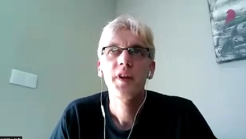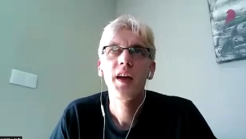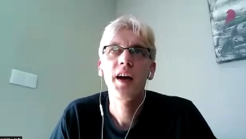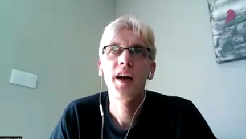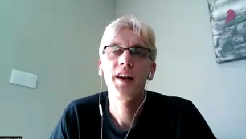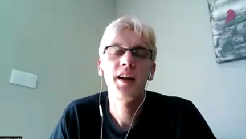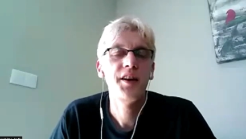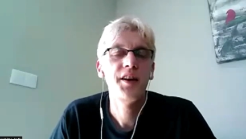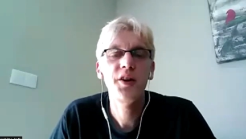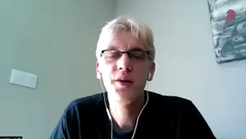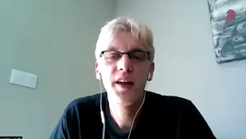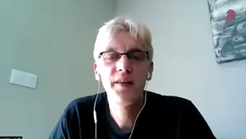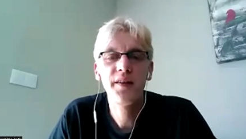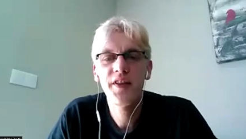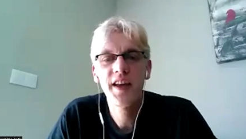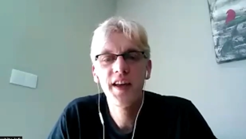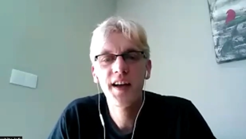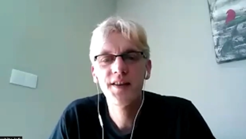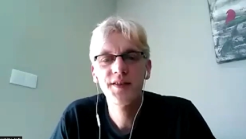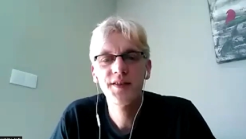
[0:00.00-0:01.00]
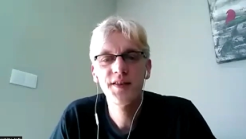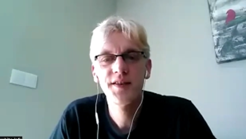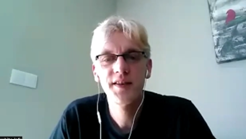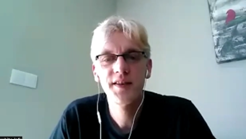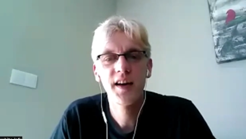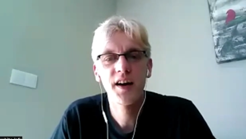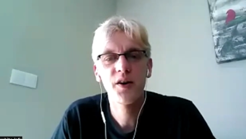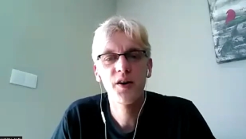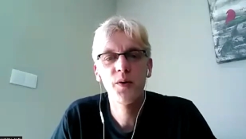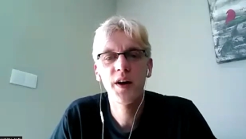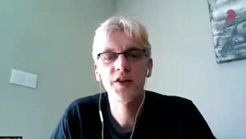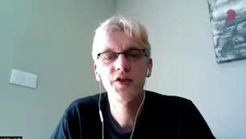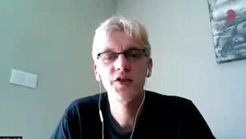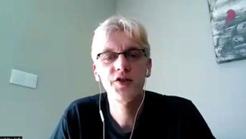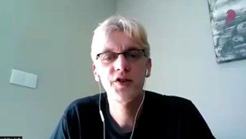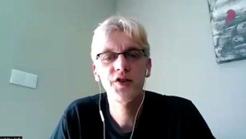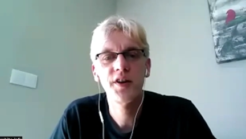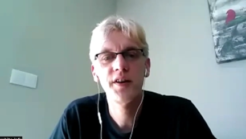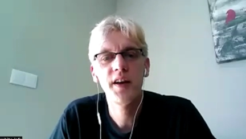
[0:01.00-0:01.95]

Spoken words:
And I don't have the answer to that question.